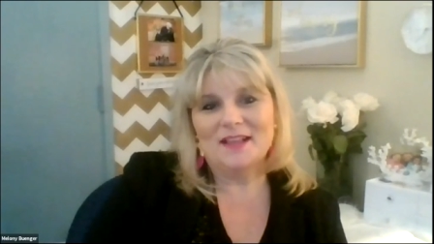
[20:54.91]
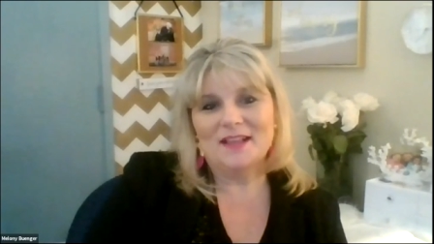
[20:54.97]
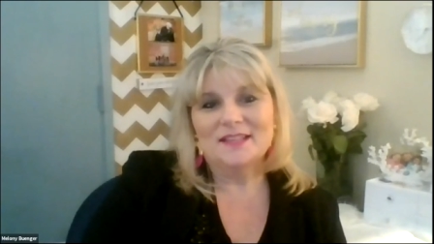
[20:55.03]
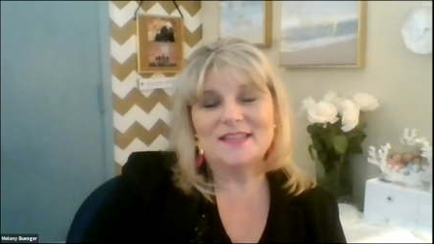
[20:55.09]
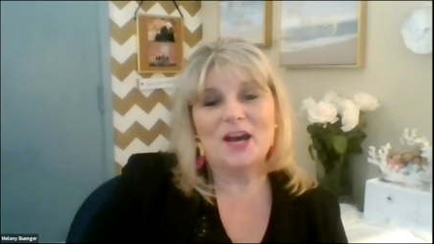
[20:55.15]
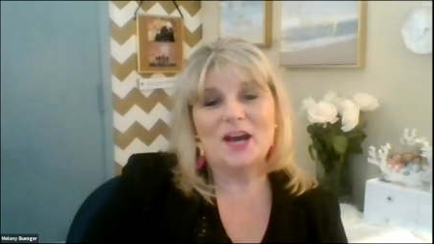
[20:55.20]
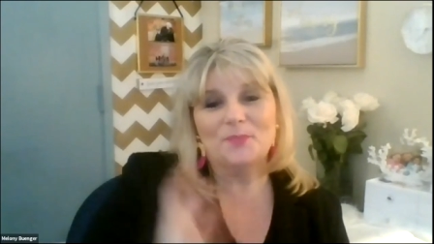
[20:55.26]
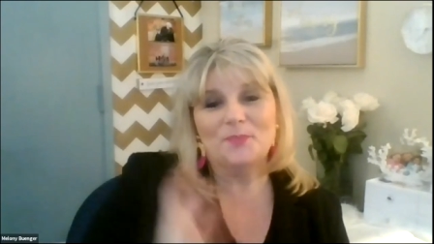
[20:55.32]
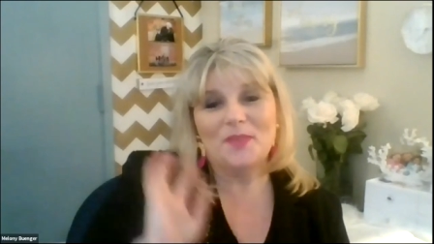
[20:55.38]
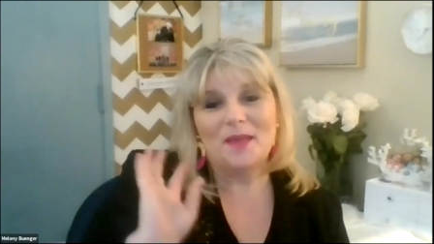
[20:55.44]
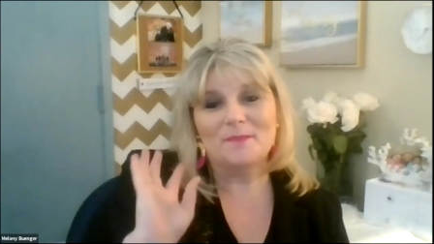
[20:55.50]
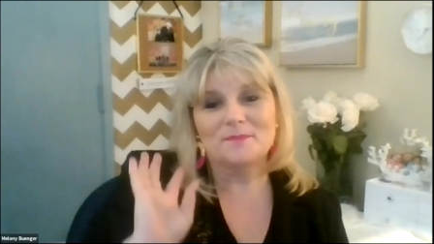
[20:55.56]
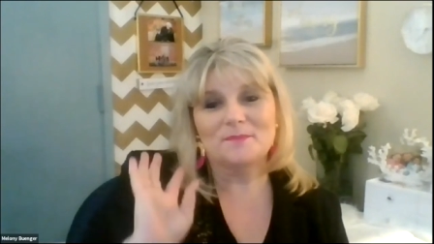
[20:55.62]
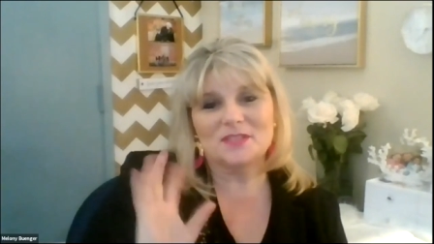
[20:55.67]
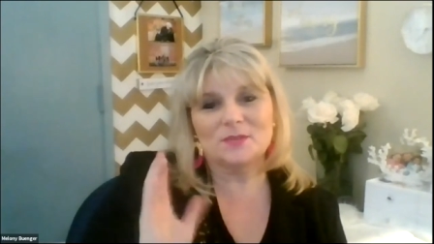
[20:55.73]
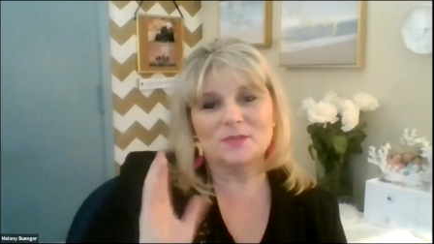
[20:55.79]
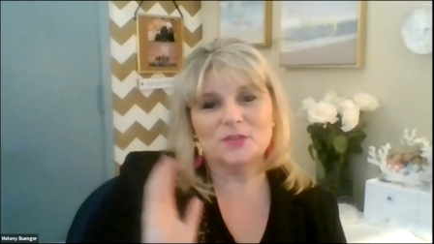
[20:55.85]
to help
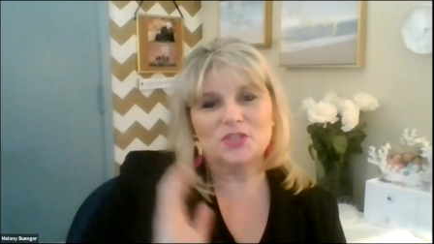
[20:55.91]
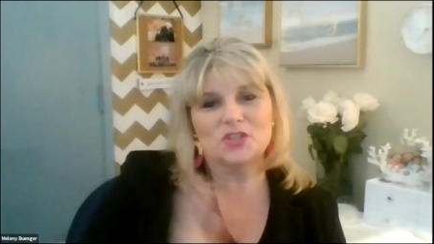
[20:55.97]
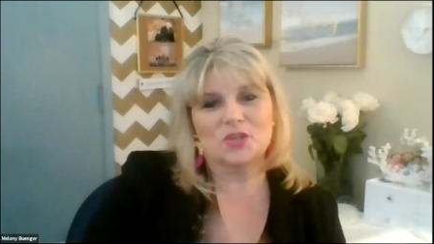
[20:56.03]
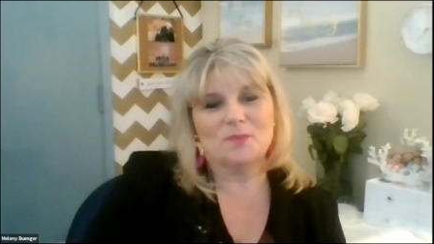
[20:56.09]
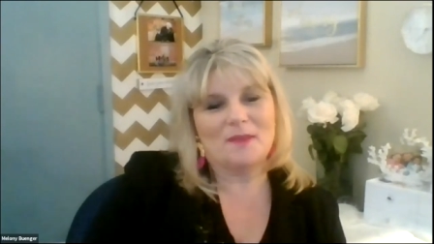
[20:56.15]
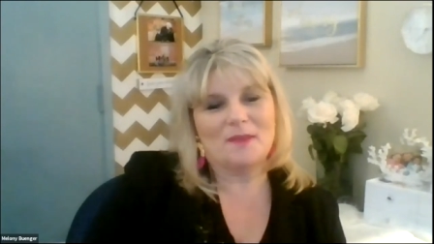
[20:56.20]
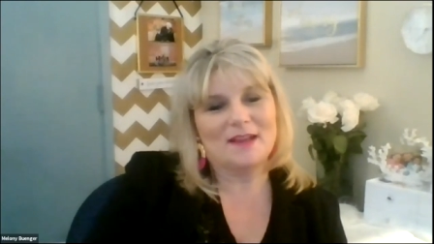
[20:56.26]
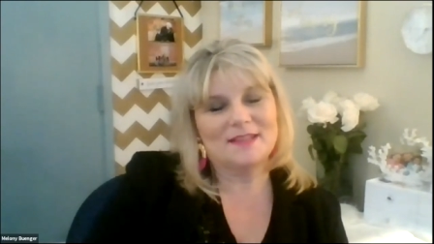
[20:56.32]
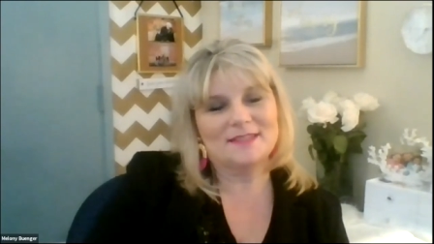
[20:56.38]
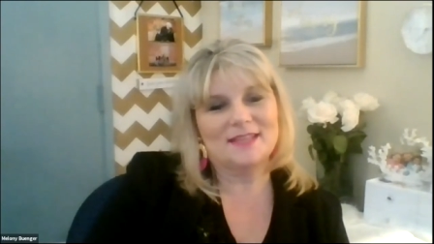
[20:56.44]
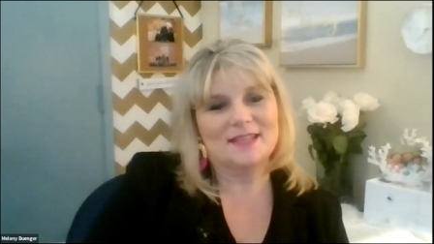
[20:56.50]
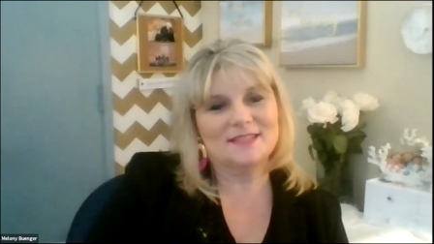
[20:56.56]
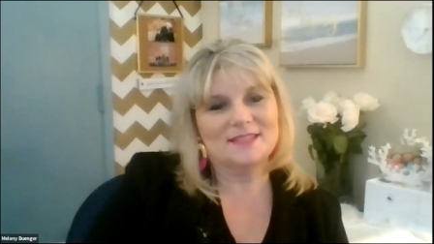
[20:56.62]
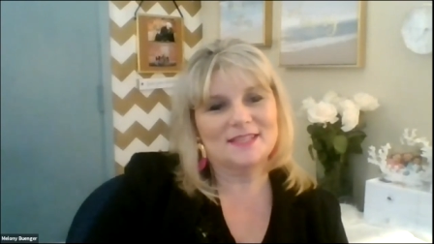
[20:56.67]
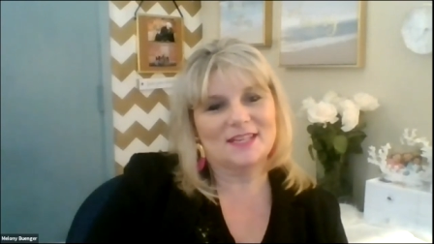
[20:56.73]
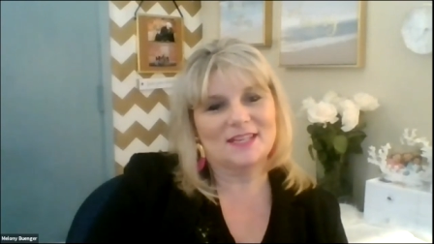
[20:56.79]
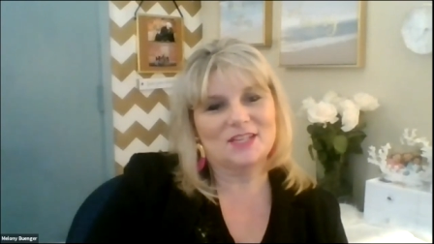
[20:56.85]
them switch their mindset
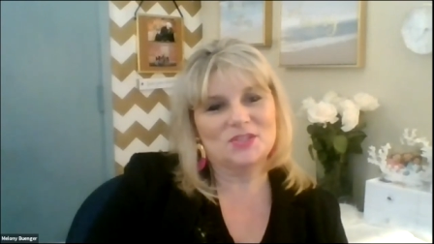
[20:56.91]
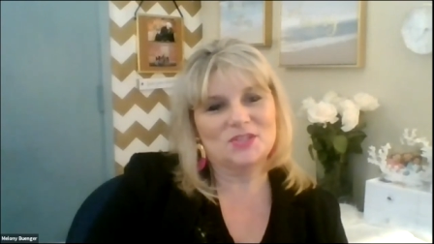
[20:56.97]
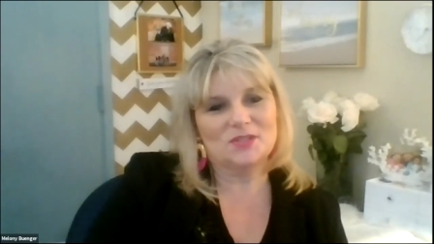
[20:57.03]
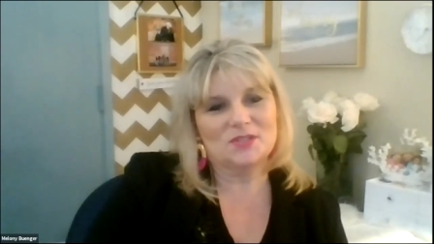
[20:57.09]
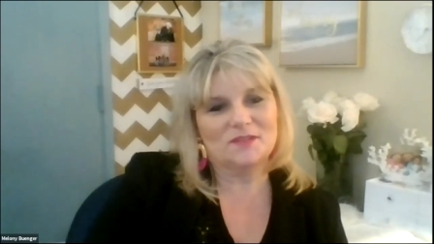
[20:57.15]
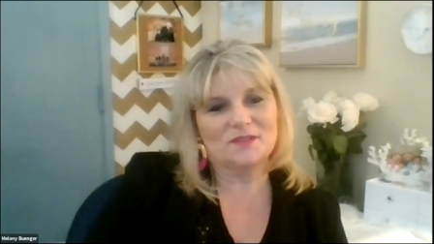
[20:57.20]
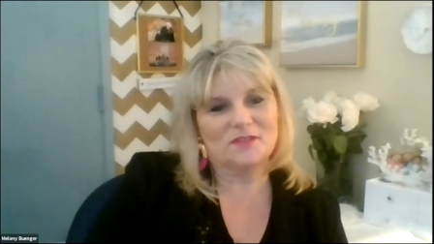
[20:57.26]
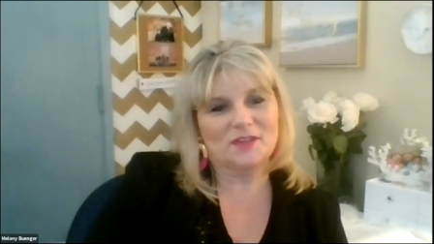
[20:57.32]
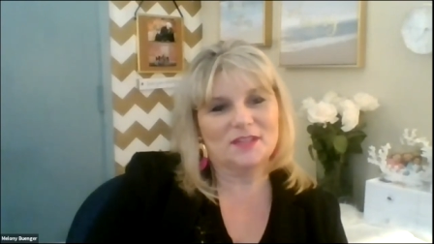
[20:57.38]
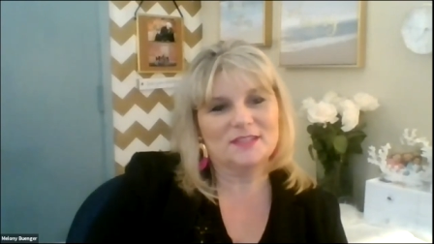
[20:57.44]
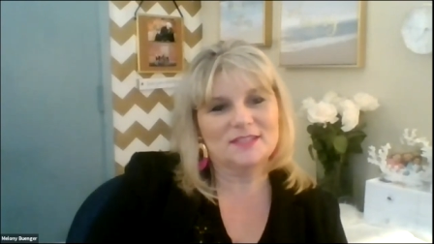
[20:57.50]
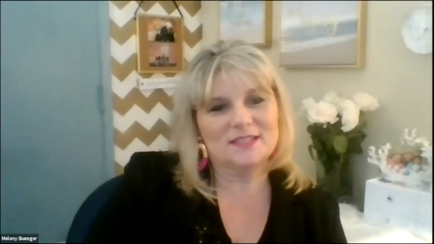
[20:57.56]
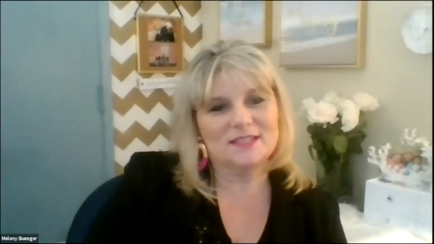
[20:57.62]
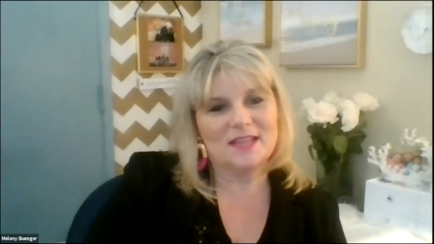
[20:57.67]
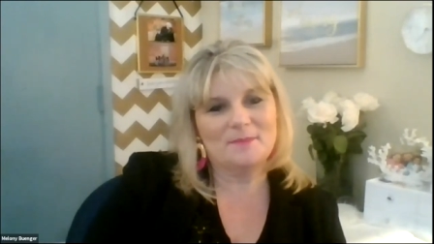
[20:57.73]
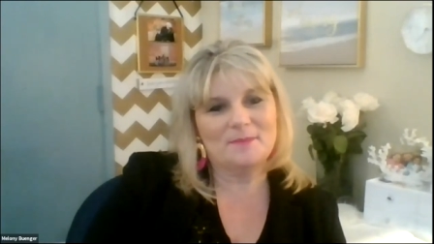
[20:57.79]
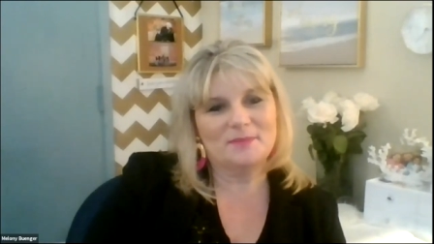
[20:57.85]
to get into a different
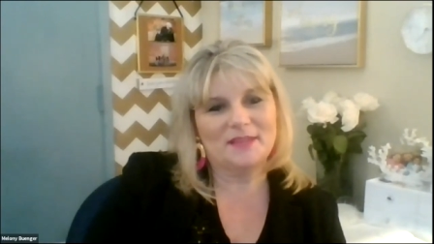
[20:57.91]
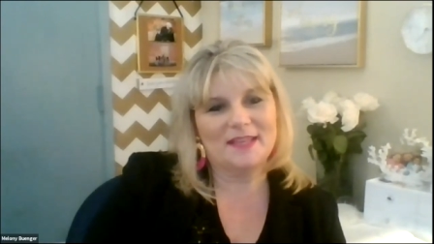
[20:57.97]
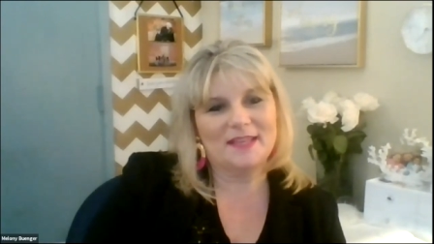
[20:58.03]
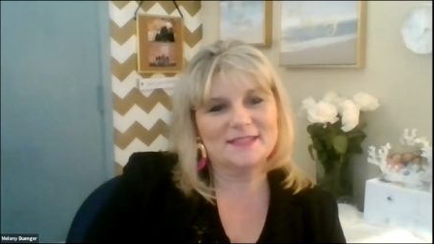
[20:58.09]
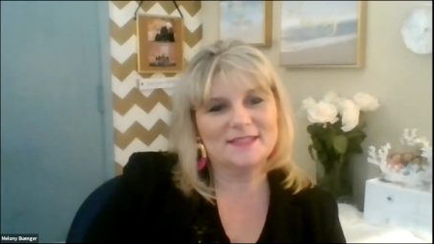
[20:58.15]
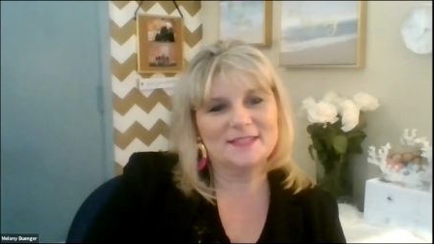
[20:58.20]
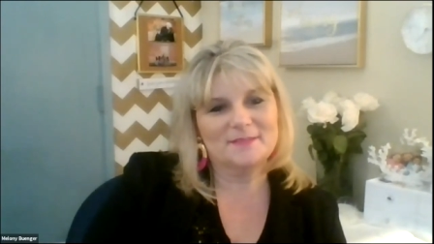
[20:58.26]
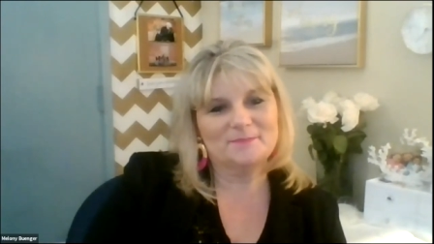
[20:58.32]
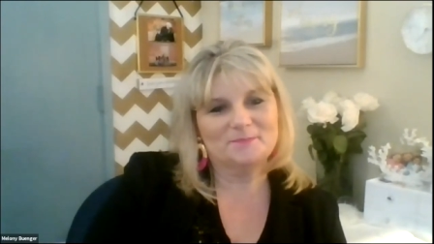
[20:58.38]
um, place